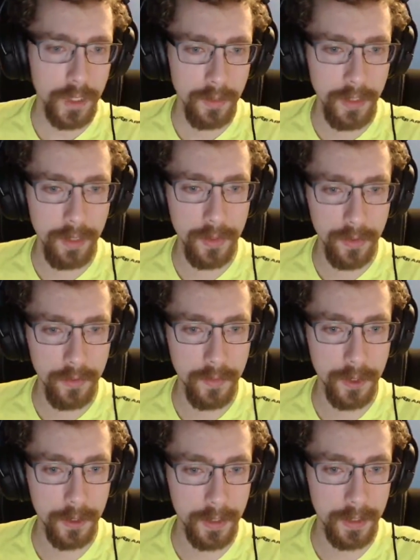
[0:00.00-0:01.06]
People who
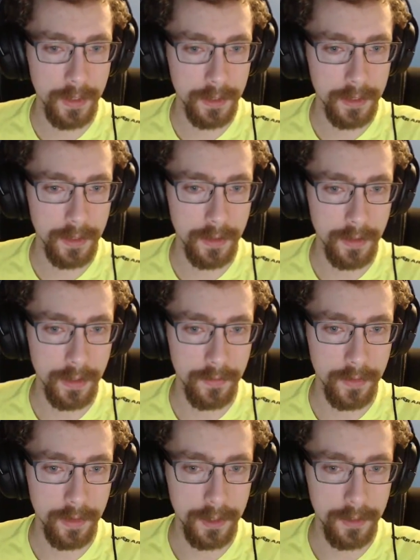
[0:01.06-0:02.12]
murder the innocent are not
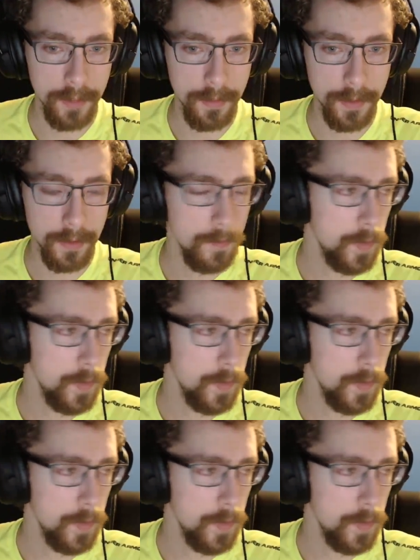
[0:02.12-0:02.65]
religious people.